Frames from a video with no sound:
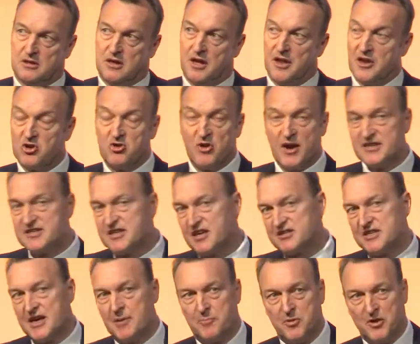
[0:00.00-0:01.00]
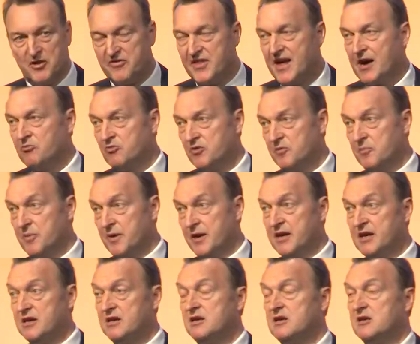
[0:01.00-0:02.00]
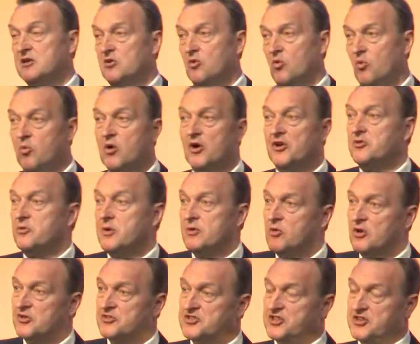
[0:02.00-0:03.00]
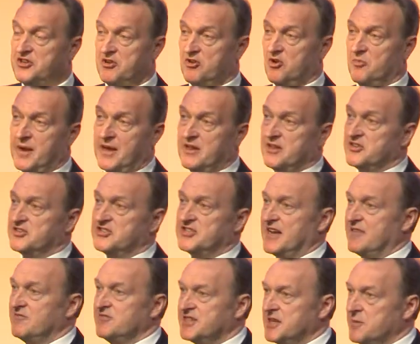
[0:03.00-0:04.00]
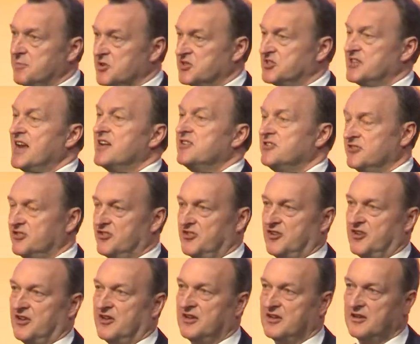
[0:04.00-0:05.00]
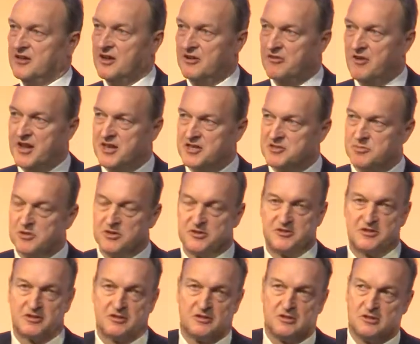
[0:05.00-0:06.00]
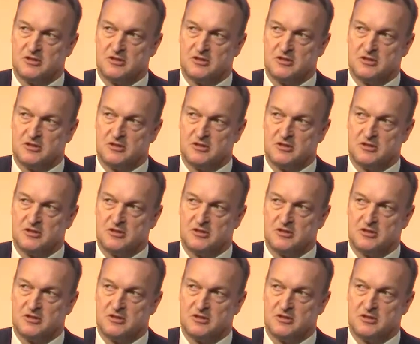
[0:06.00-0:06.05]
And a great example of that would be, what do we want to do about this 70% arrangement?